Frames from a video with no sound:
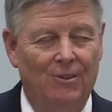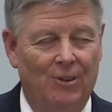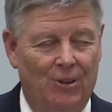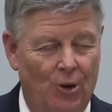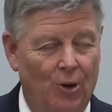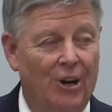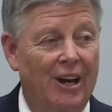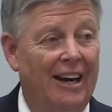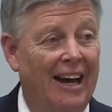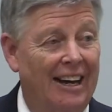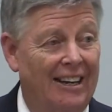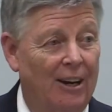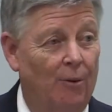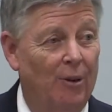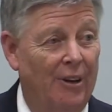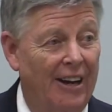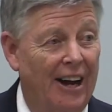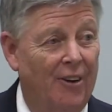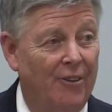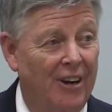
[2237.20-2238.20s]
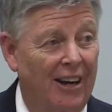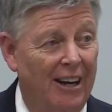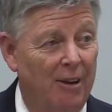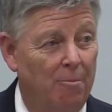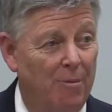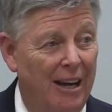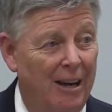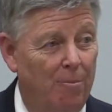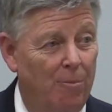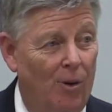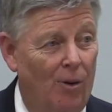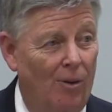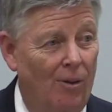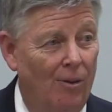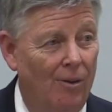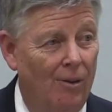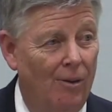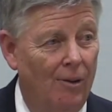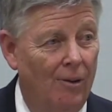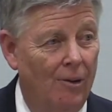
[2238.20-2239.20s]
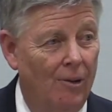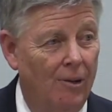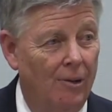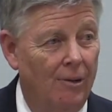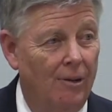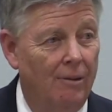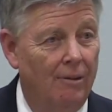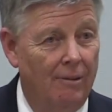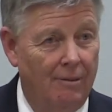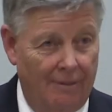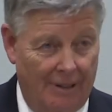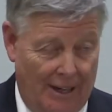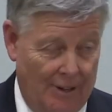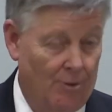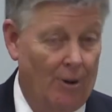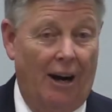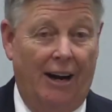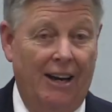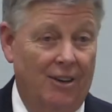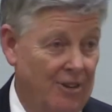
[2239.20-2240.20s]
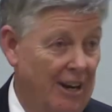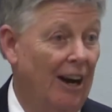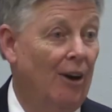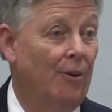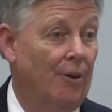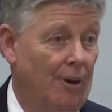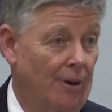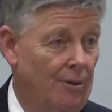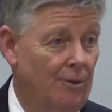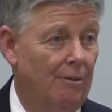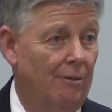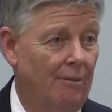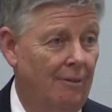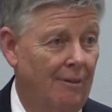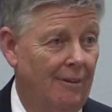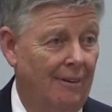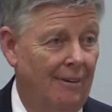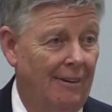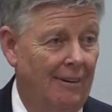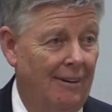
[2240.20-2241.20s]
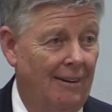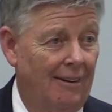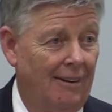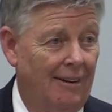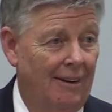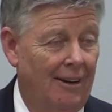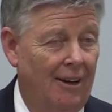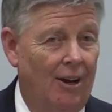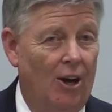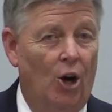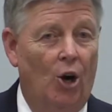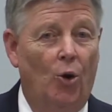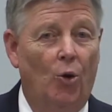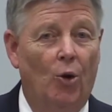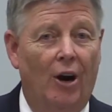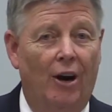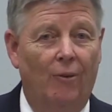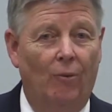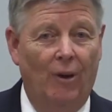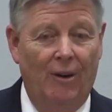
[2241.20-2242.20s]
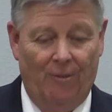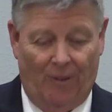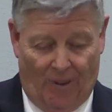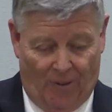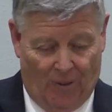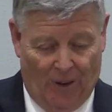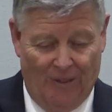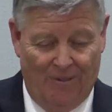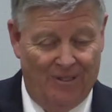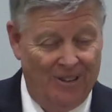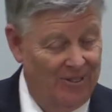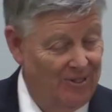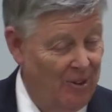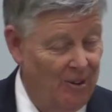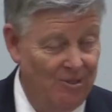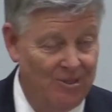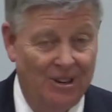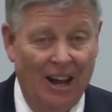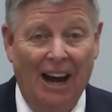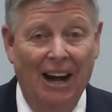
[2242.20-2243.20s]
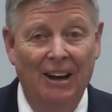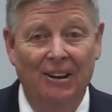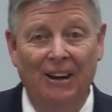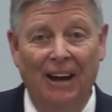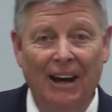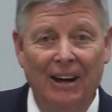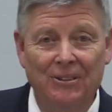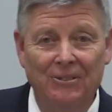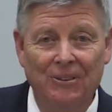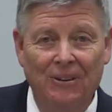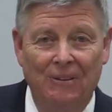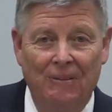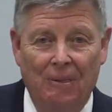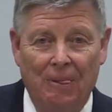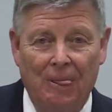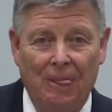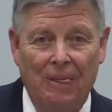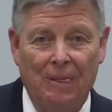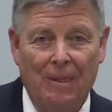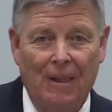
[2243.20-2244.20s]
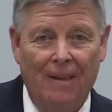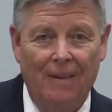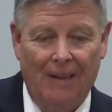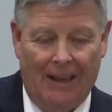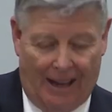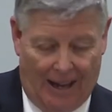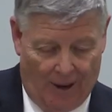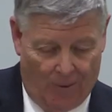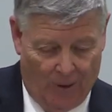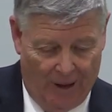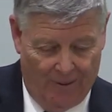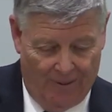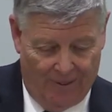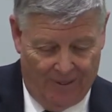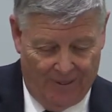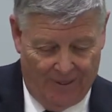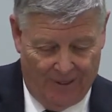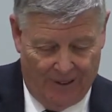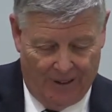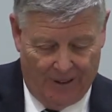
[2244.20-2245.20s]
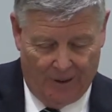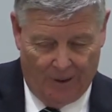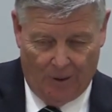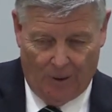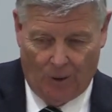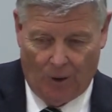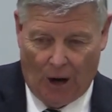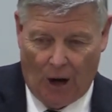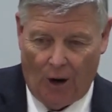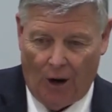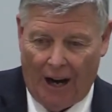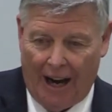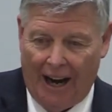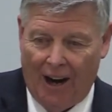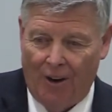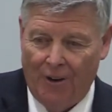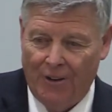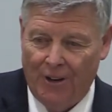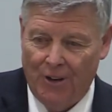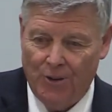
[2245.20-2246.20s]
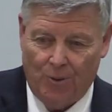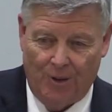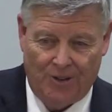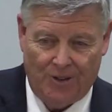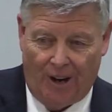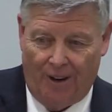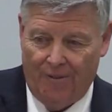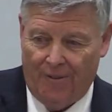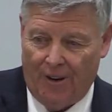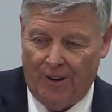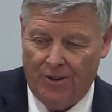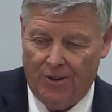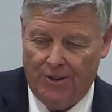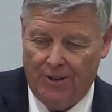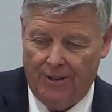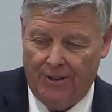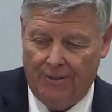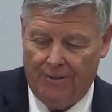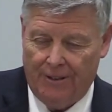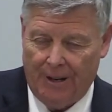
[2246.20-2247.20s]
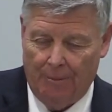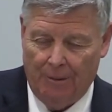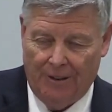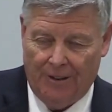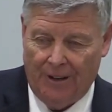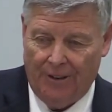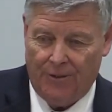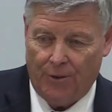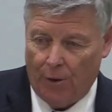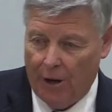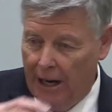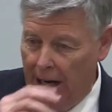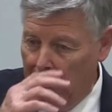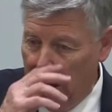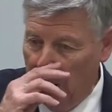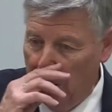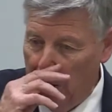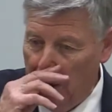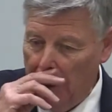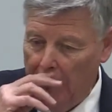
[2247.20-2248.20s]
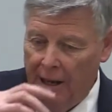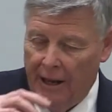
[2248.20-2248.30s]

you connected with elderly people? That's right, it's elders. Who are we've we've we've studied this and we've elders, we saw in first Timothy three